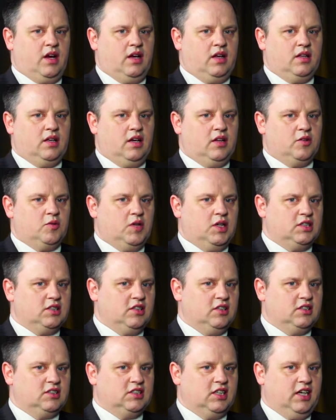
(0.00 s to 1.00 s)
on, on, the
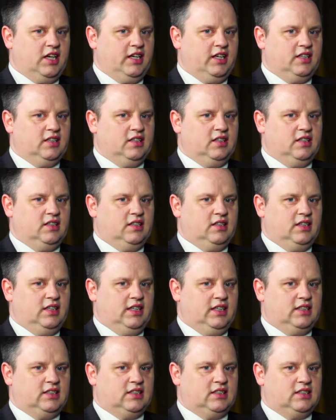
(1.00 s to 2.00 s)
restaurant side,
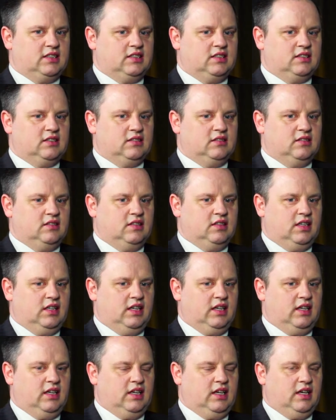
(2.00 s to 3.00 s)
it's
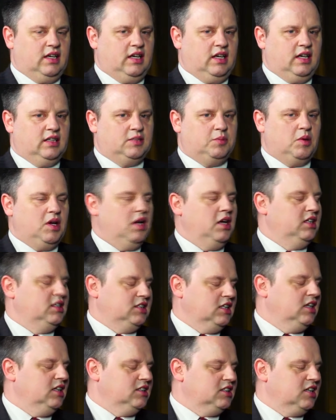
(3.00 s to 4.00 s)
it's it's
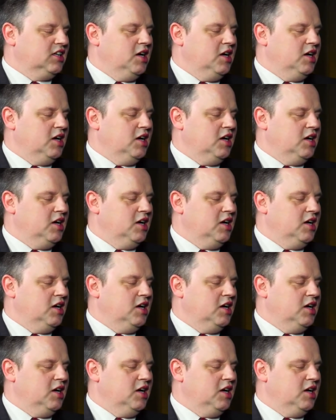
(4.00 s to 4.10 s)
a, it's a,